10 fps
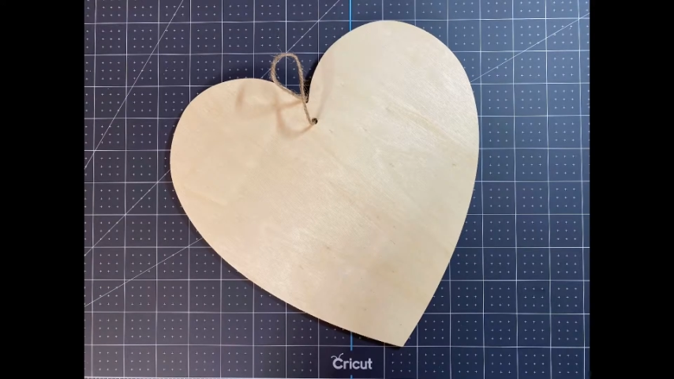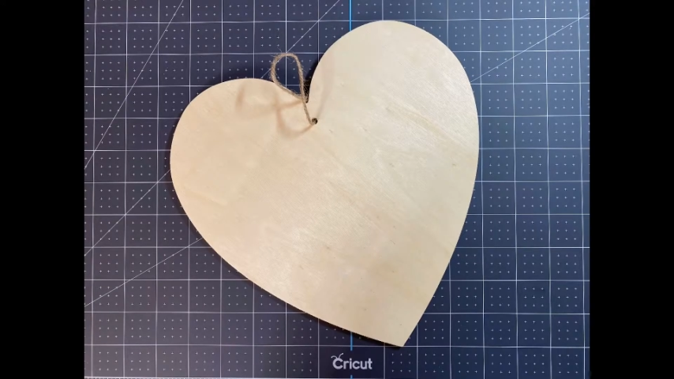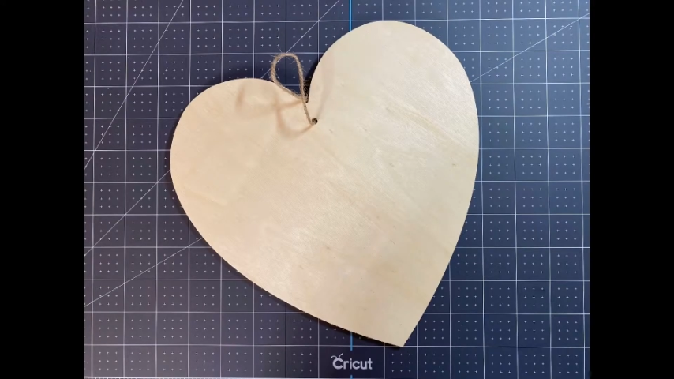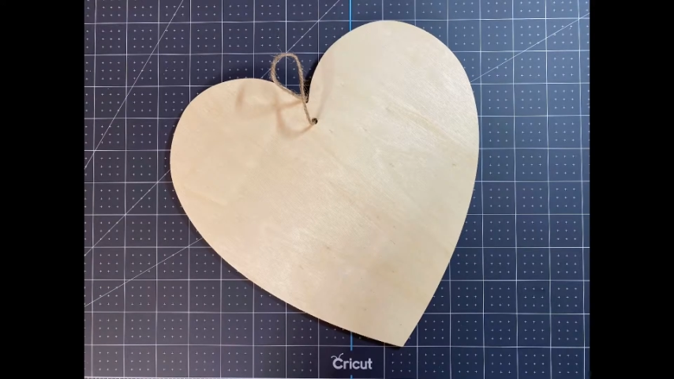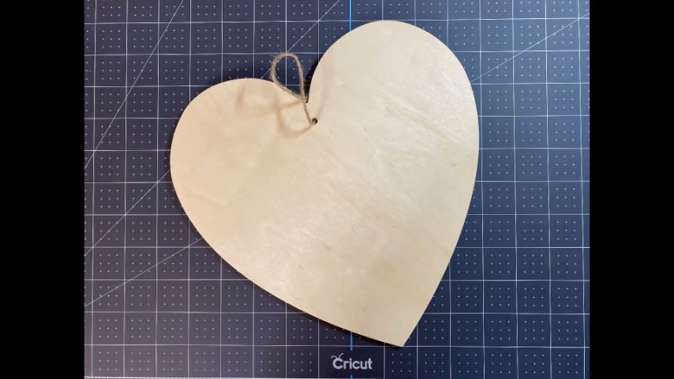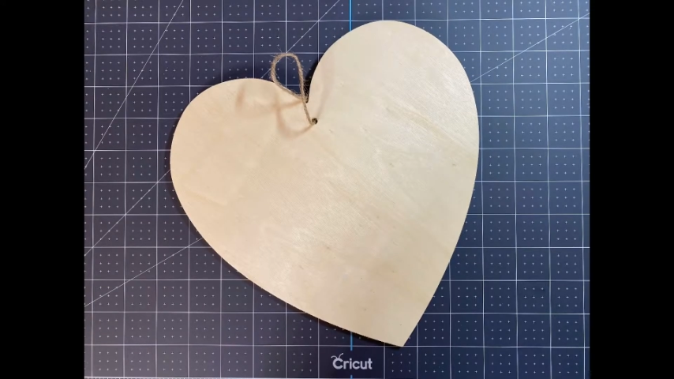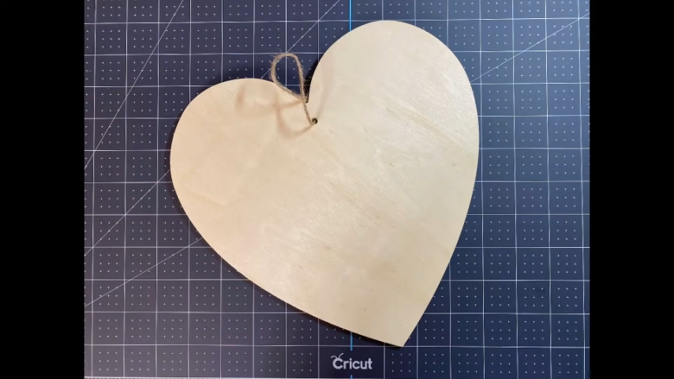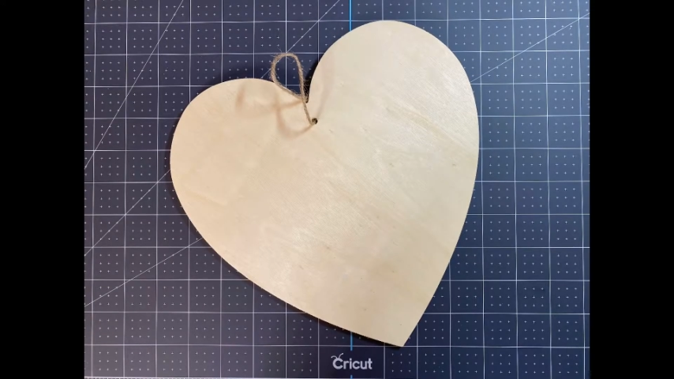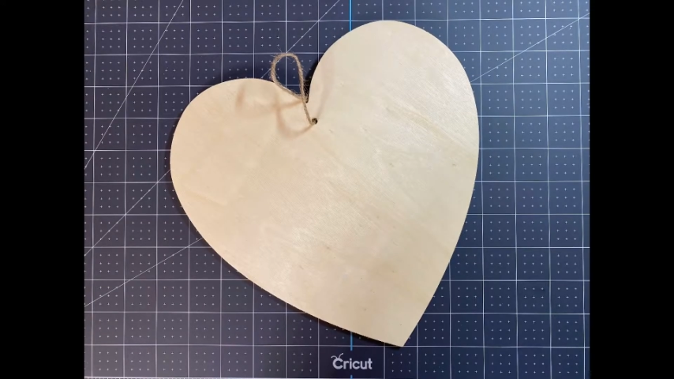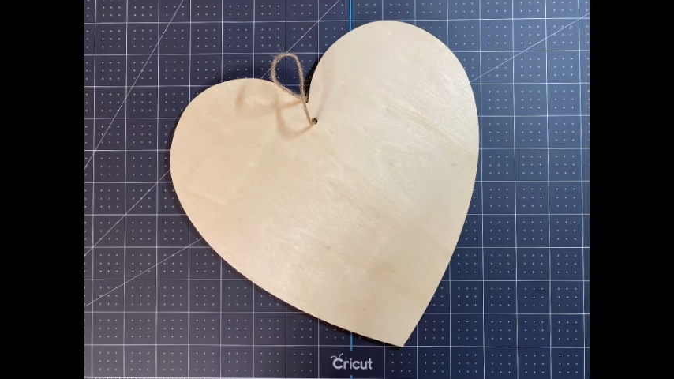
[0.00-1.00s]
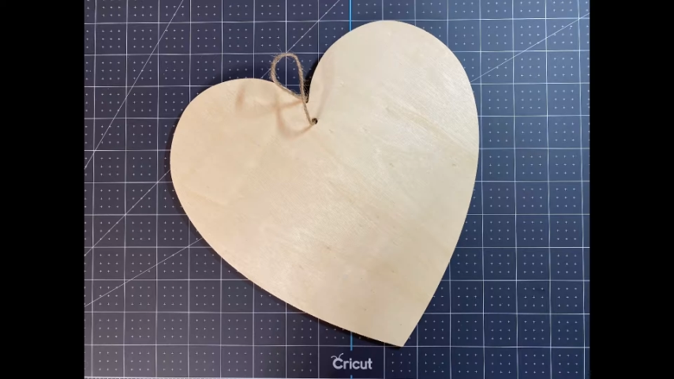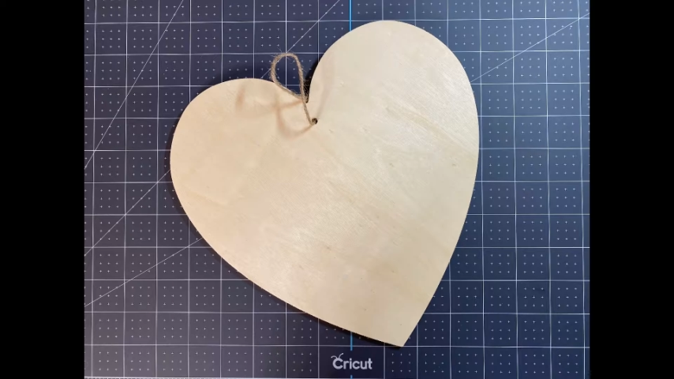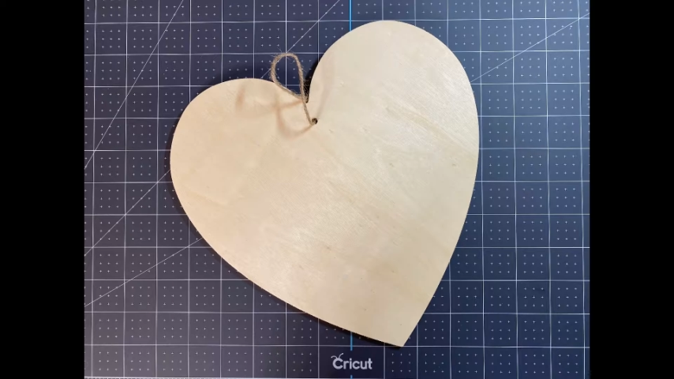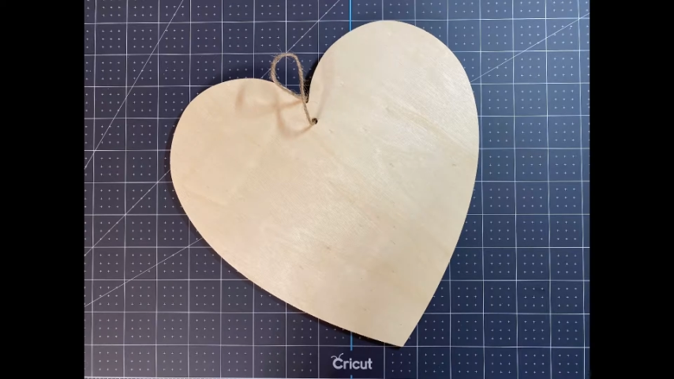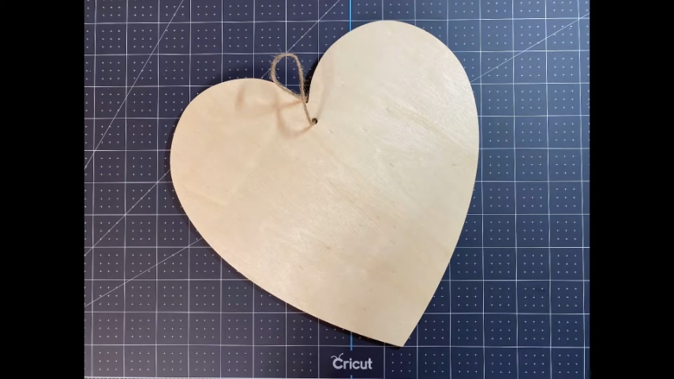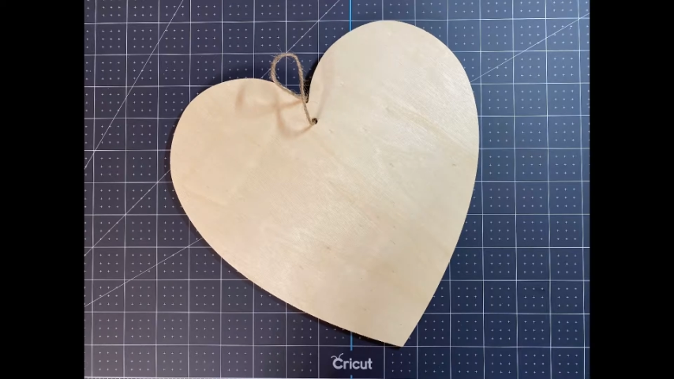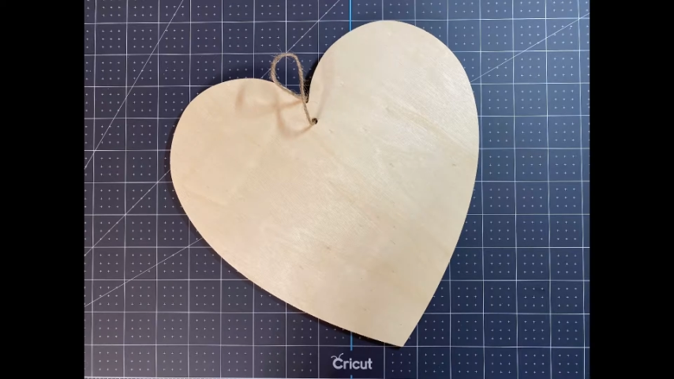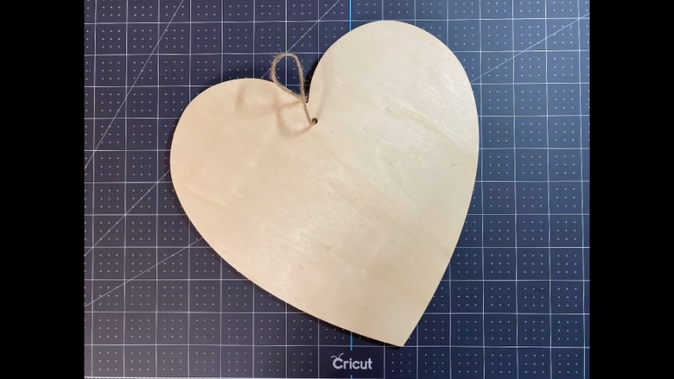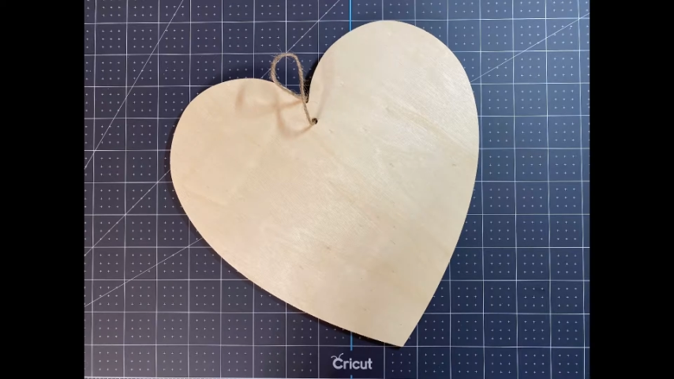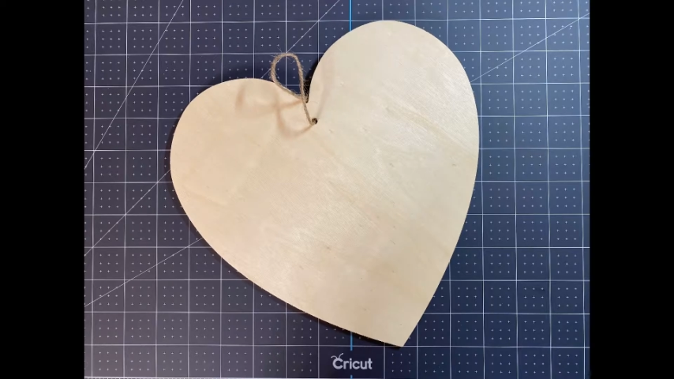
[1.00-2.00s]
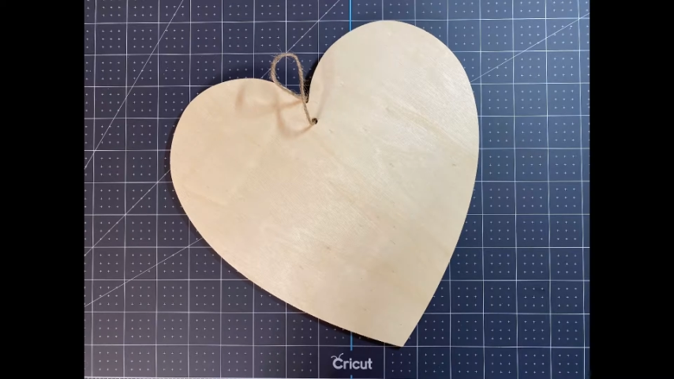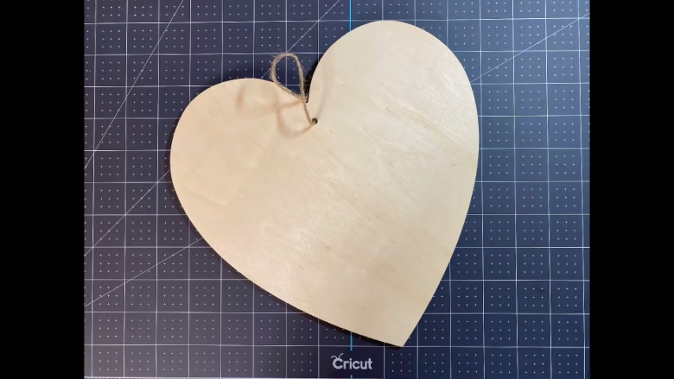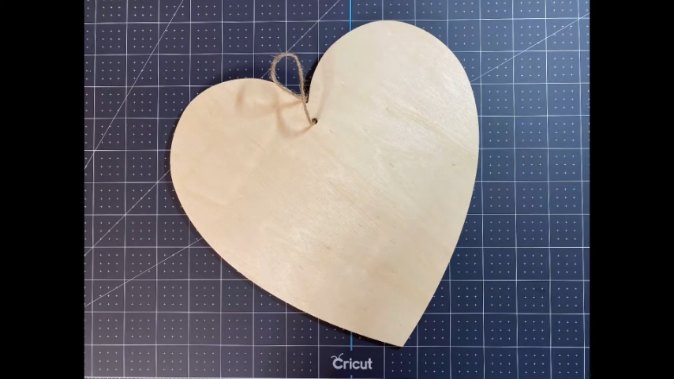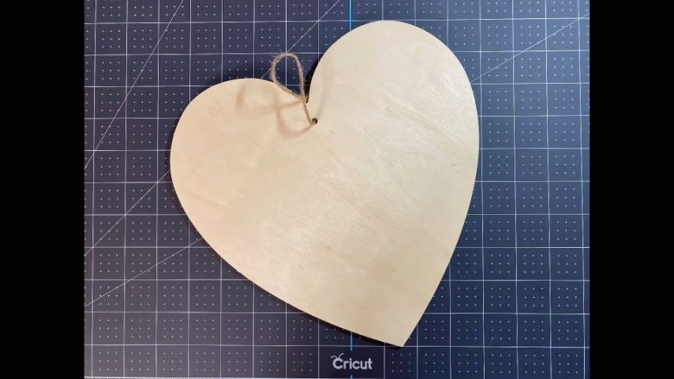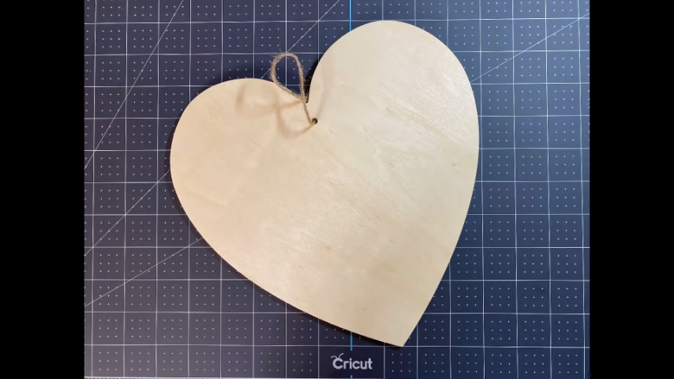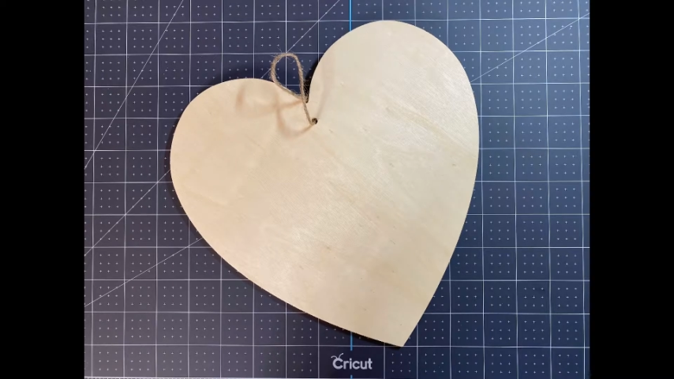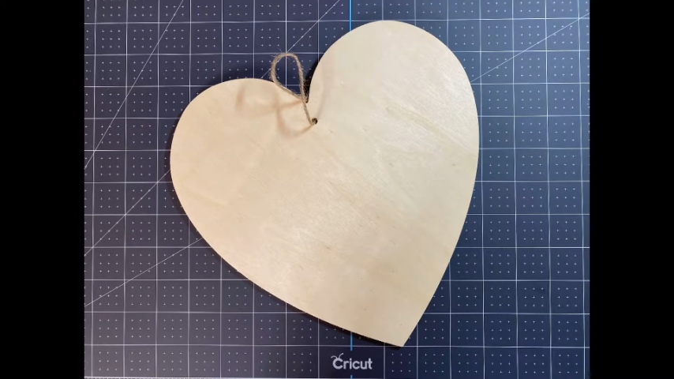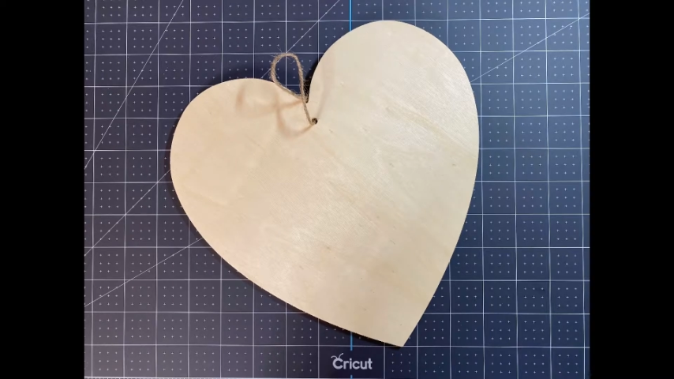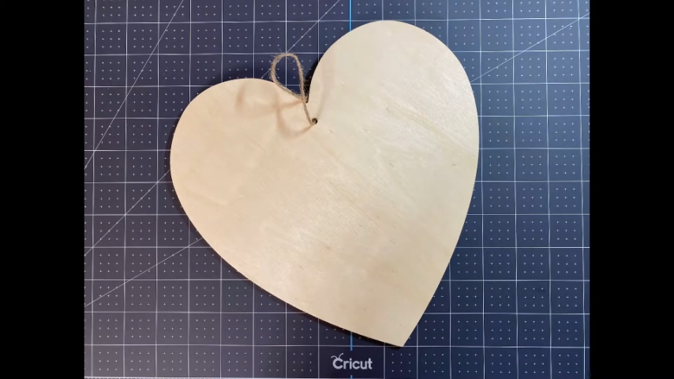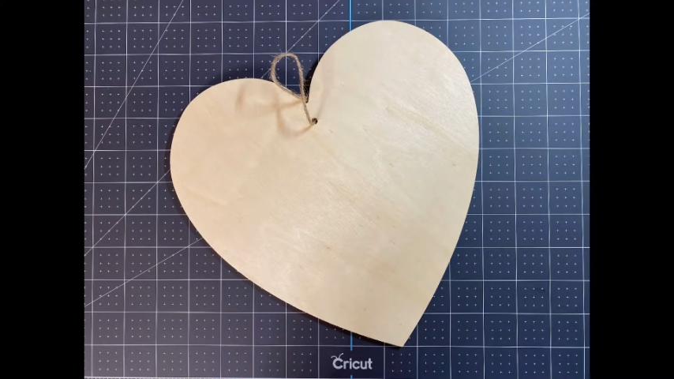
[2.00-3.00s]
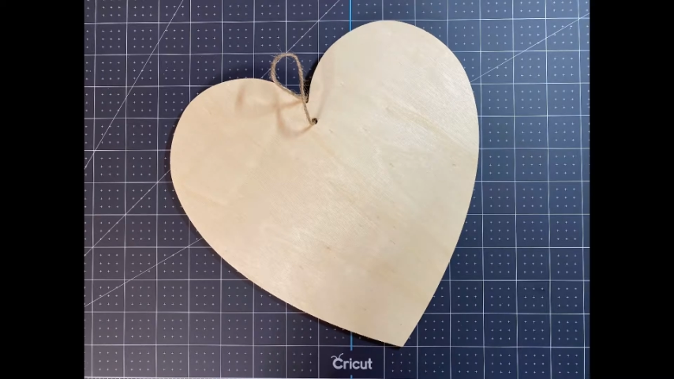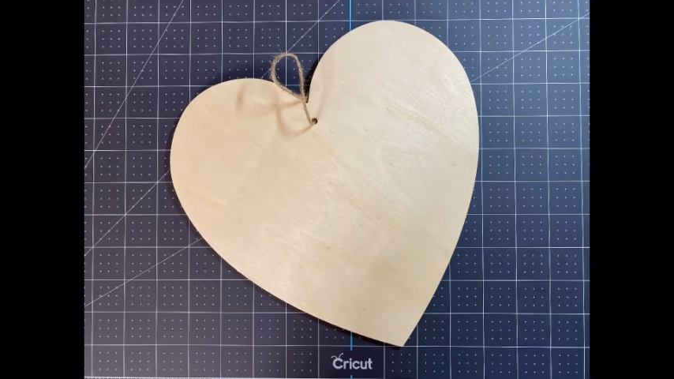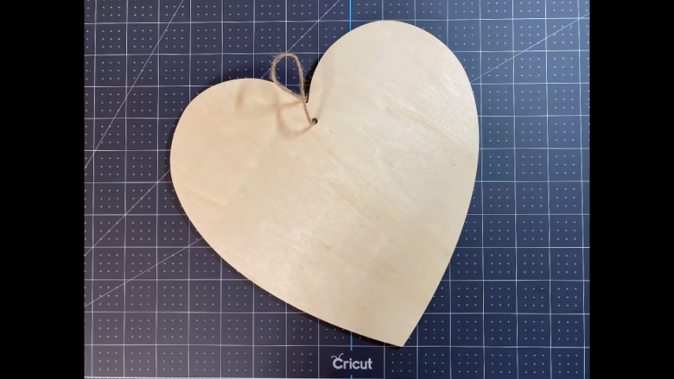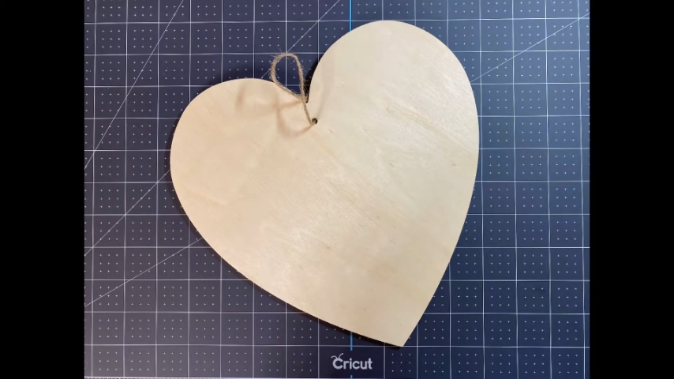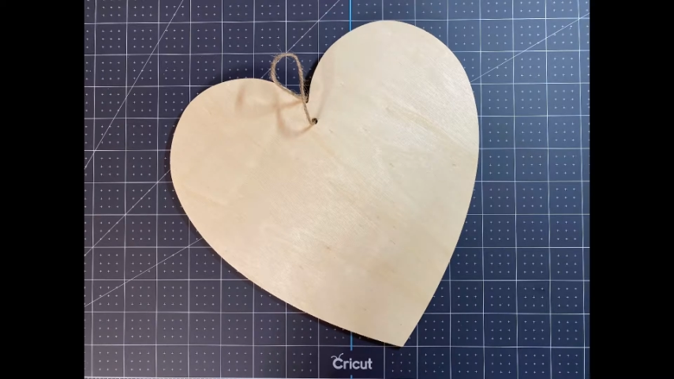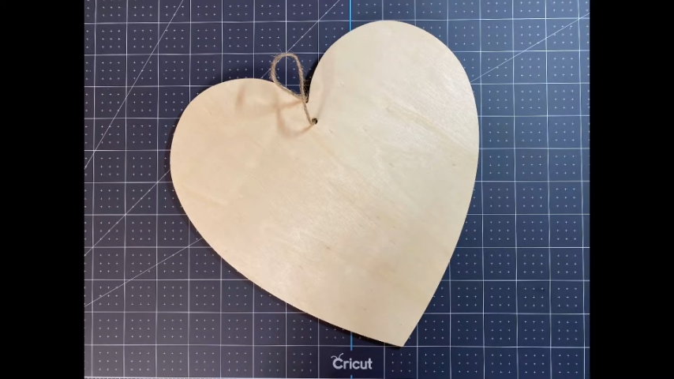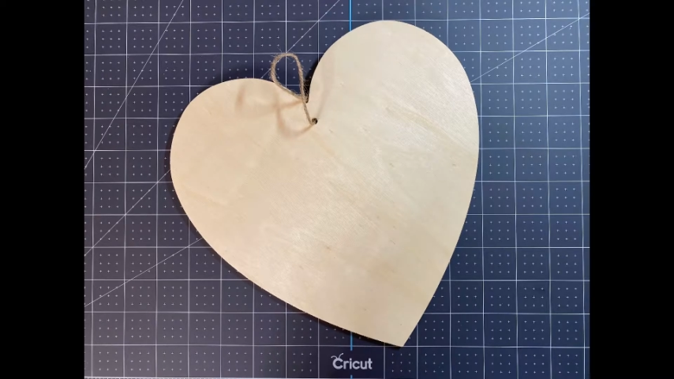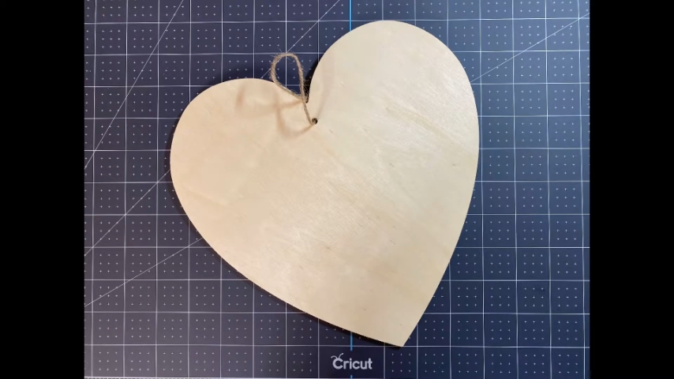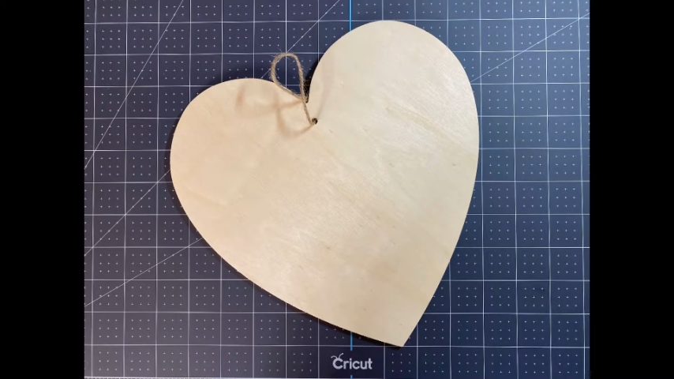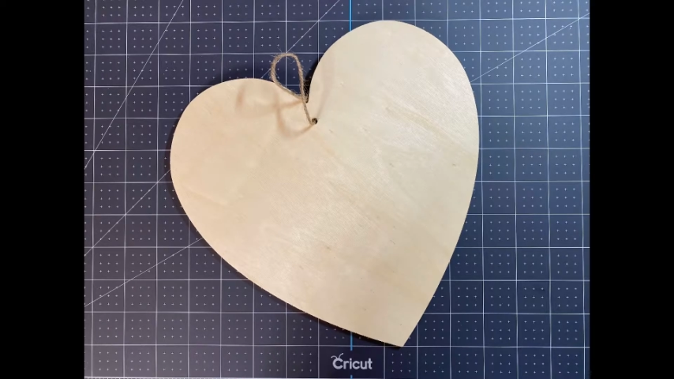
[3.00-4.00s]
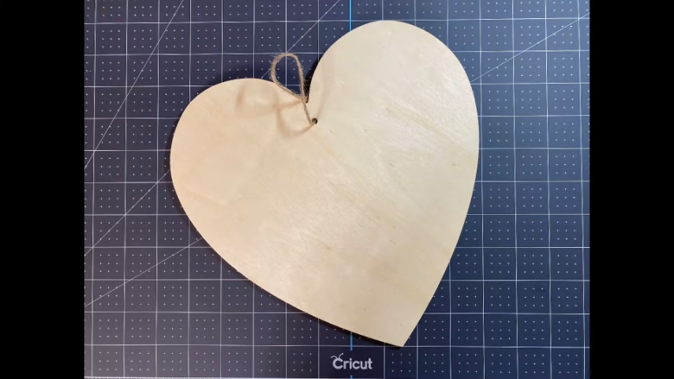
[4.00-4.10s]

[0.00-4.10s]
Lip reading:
(no speaker visible)